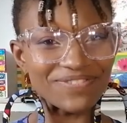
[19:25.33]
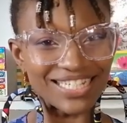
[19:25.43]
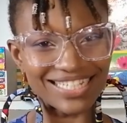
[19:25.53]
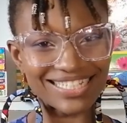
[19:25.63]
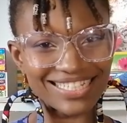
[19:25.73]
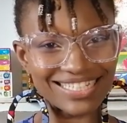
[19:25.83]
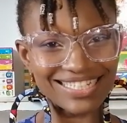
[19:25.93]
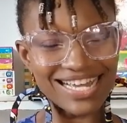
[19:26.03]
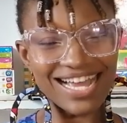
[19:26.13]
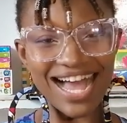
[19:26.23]
Flic.
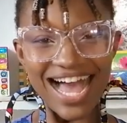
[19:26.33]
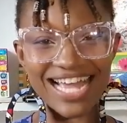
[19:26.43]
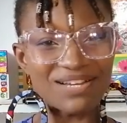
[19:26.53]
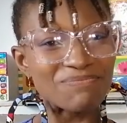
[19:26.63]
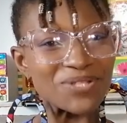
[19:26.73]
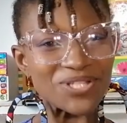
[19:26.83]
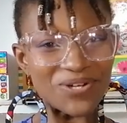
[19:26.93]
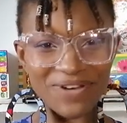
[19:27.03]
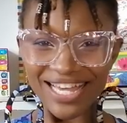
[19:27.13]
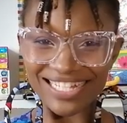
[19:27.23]
I am
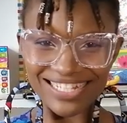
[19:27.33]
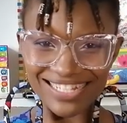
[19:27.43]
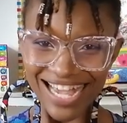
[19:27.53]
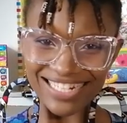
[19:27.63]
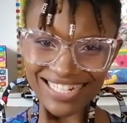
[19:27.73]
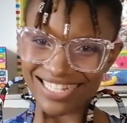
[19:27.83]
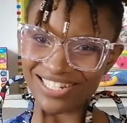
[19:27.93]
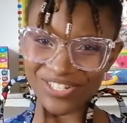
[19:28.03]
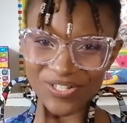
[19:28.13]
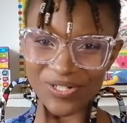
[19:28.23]
so excited
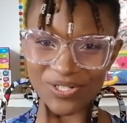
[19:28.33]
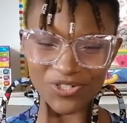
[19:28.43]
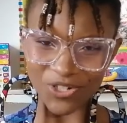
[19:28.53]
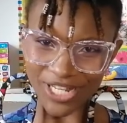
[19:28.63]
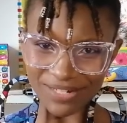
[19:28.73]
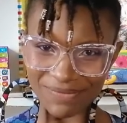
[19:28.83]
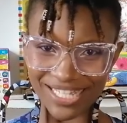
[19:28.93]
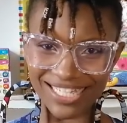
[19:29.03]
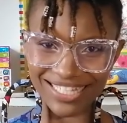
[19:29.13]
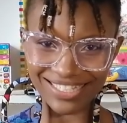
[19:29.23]
that you could join
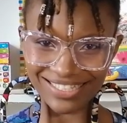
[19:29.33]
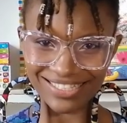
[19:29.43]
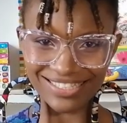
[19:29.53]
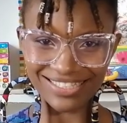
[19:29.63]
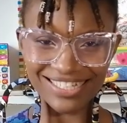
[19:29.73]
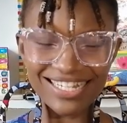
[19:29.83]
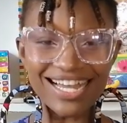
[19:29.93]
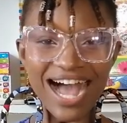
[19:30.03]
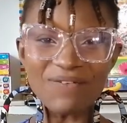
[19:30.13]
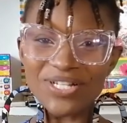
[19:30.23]
me.
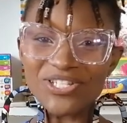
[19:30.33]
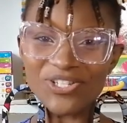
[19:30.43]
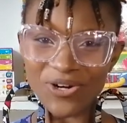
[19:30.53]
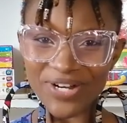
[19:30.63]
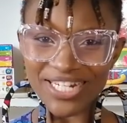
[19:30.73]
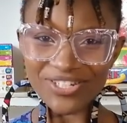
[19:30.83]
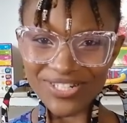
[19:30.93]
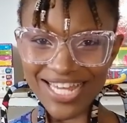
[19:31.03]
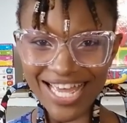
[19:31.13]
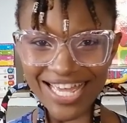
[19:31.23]
Our story
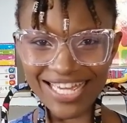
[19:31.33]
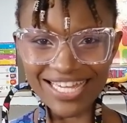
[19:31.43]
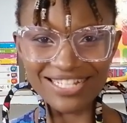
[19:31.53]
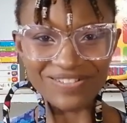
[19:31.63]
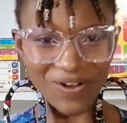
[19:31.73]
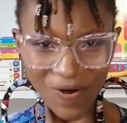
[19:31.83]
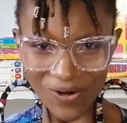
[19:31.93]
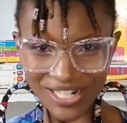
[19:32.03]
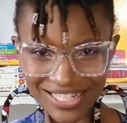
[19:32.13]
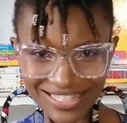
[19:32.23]
today is
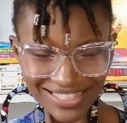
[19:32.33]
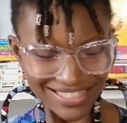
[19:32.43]
called